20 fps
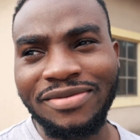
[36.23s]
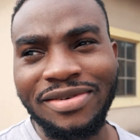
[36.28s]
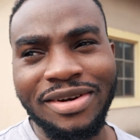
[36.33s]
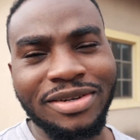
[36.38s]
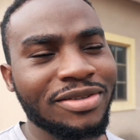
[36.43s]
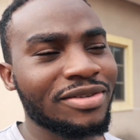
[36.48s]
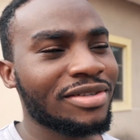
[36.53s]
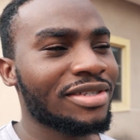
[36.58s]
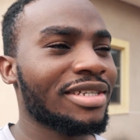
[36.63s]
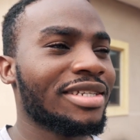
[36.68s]

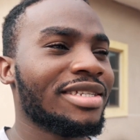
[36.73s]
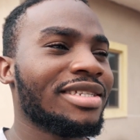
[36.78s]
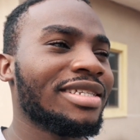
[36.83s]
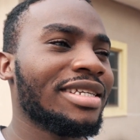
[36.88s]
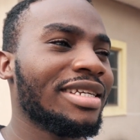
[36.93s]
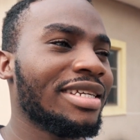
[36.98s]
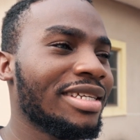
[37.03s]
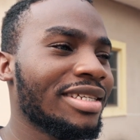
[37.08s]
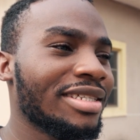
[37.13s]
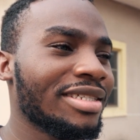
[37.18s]
round of
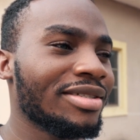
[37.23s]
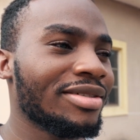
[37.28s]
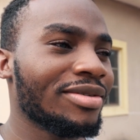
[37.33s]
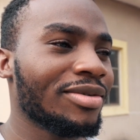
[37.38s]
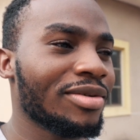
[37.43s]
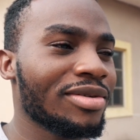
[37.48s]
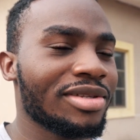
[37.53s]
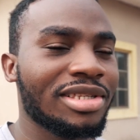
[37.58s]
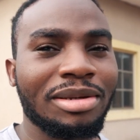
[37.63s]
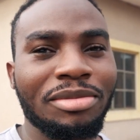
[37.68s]

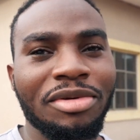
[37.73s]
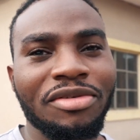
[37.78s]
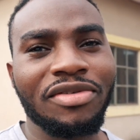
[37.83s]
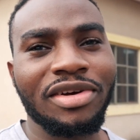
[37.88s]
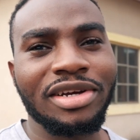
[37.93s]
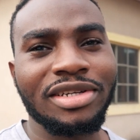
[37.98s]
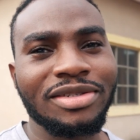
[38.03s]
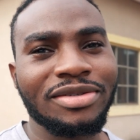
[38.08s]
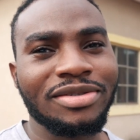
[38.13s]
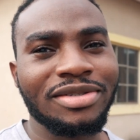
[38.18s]
16 or
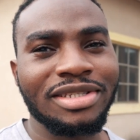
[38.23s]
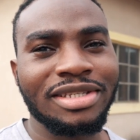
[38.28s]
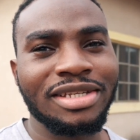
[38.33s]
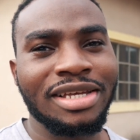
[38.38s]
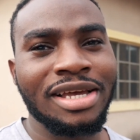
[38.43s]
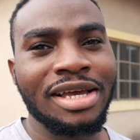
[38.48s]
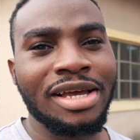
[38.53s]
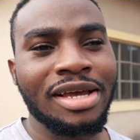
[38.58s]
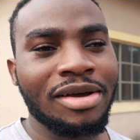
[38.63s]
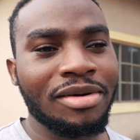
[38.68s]

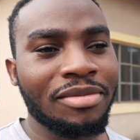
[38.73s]
semi-finals,